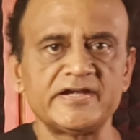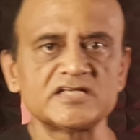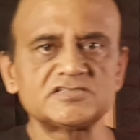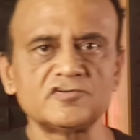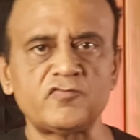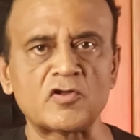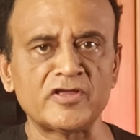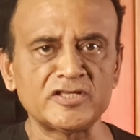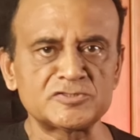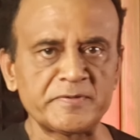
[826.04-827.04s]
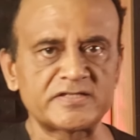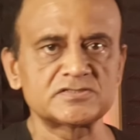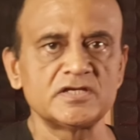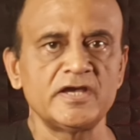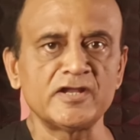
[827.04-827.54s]
has the following
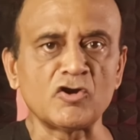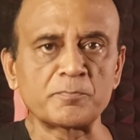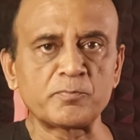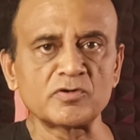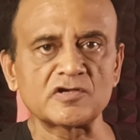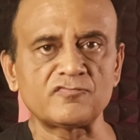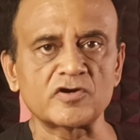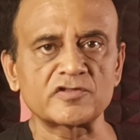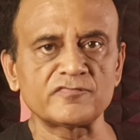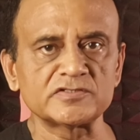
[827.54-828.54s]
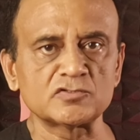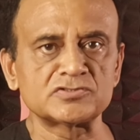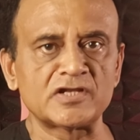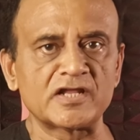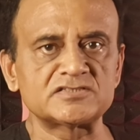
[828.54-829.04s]
specs: an output of
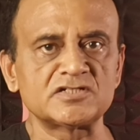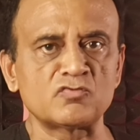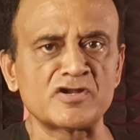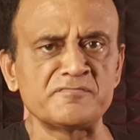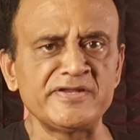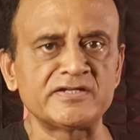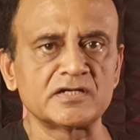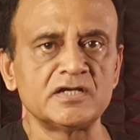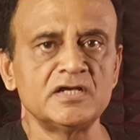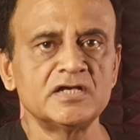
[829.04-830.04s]
45,000 lux at 1 meter,